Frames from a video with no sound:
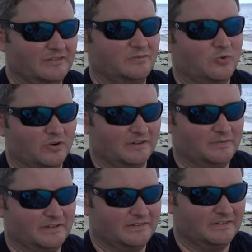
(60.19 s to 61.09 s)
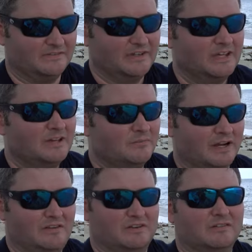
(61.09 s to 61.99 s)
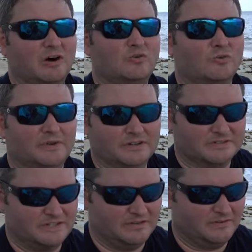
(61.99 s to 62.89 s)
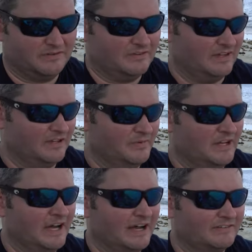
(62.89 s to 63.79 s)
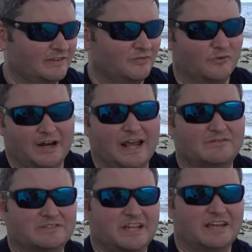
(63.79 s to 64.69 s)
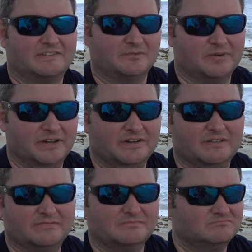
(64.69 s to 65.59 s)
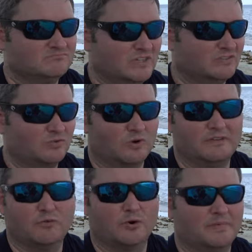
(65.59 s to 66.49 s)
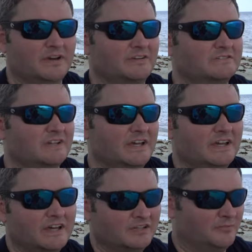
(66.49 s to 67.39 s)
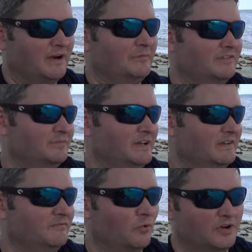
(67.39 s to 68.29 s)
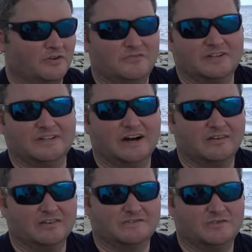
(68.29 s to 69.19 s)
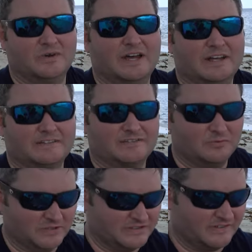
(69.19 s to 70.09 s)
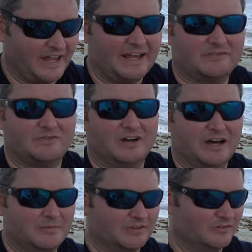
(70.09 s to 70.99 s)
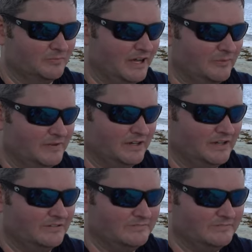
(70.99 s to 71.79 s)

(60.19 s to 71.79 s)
even more expensive. But even the local beers tend, tend to be high. So for an average case of beer, you know, twenty-four beers, you're probably spending forty or fifty dollars U S, which is astronomical in my opinion.